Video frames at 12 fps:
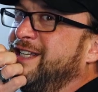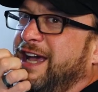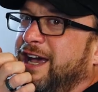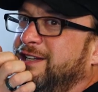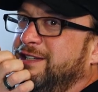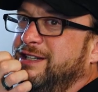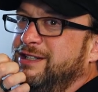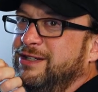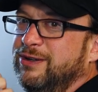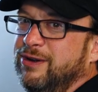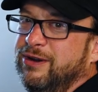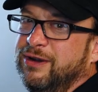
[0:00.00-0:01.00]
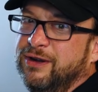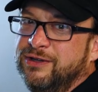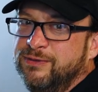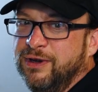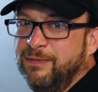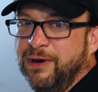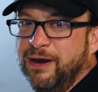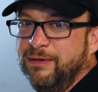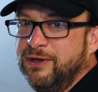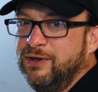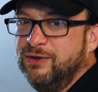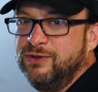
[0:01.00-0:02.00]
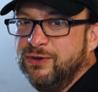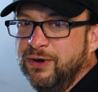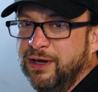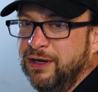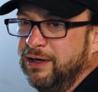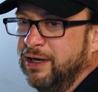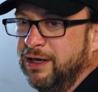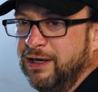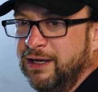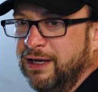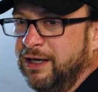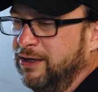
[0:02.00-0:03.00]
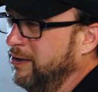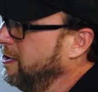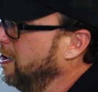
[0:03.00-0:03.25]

Texas, you go to a barbecue joint and you